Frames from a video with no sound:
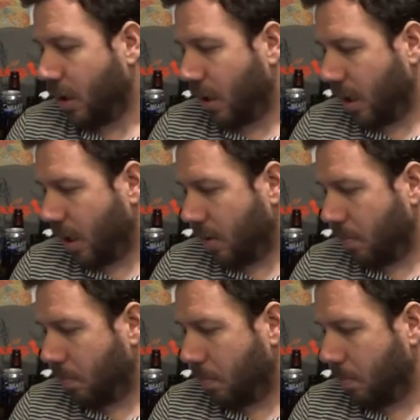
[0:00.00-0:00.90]

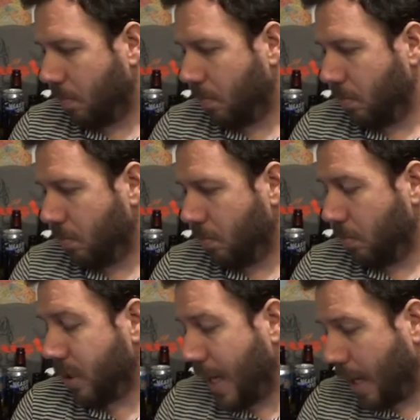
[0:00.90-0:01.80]

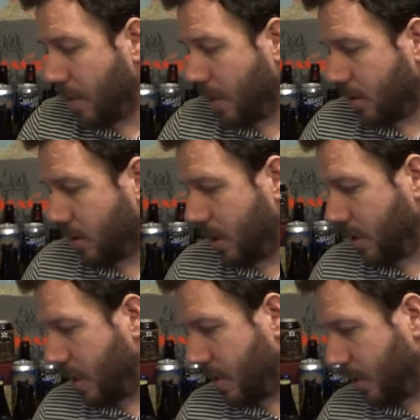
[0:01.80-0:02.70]
But yeah, I mean
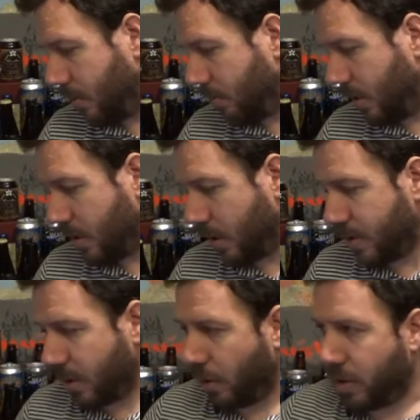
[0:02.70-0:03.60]
it's
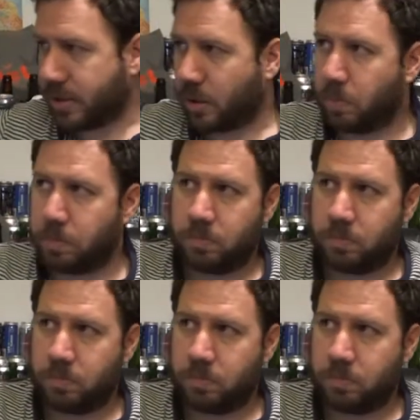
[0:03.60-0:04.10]
a nice old